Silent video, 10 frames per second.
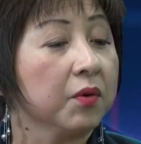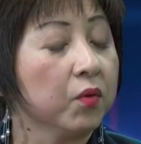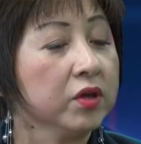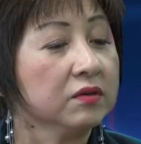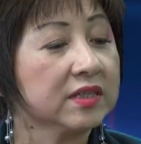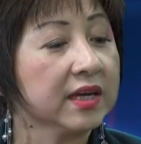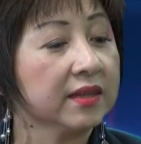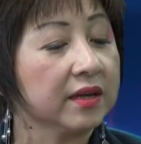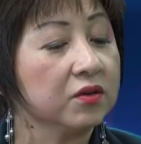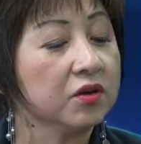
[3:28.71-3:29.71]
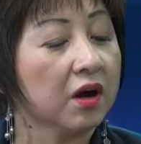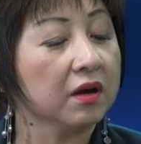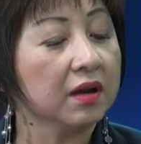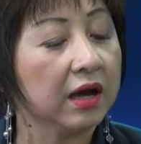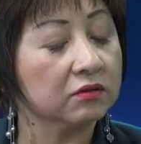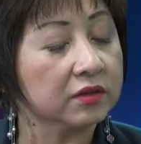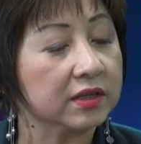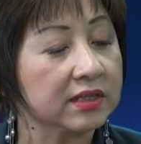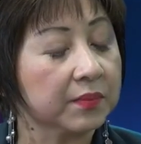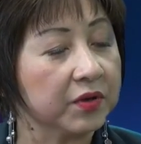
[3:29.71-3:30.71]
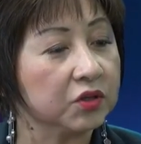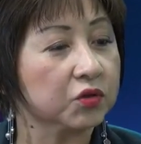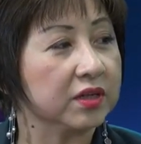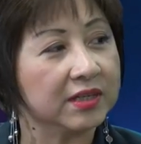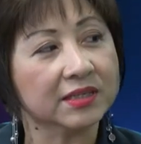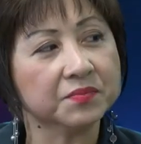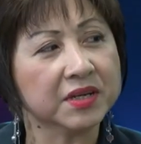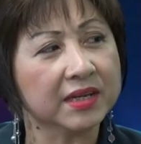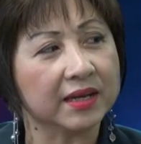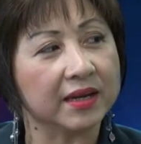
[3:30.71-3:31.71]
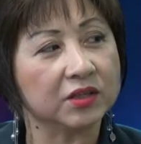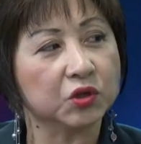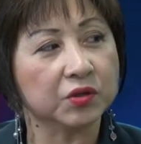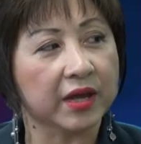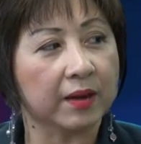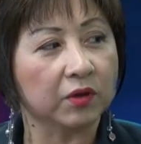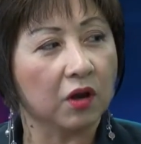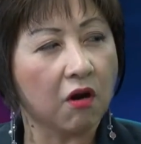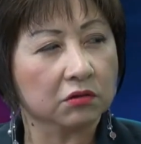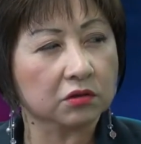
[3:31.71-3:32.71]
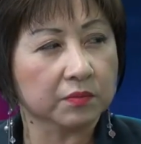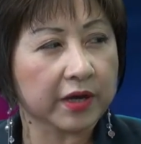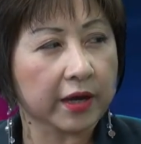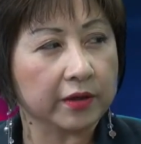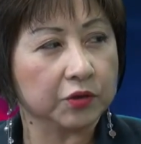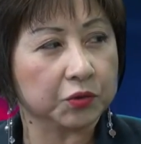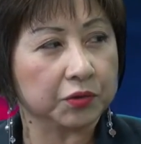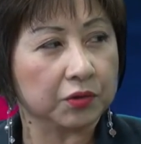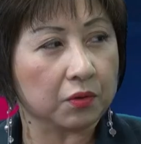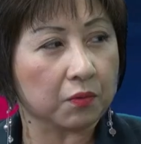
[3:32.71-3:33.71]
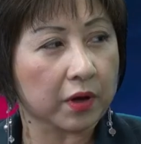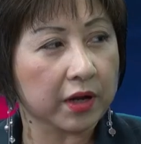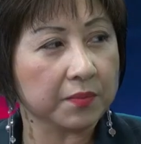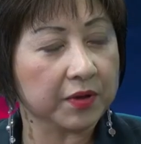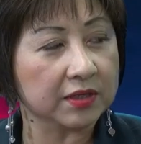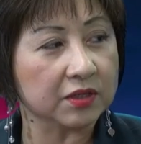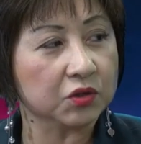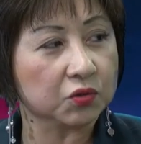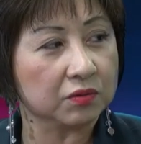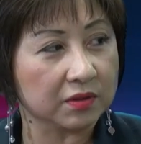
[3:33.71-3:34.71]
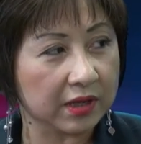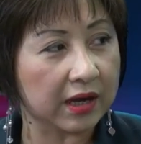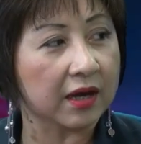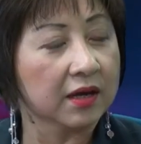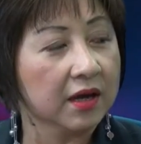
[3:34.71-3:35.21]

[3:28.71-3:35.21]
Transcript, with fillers: but when you said that you're not allowed to accept insurance, it doesn't mean that they shouldn't have the long-term care insurance, though, oh, right? Because totally agree. Yeah,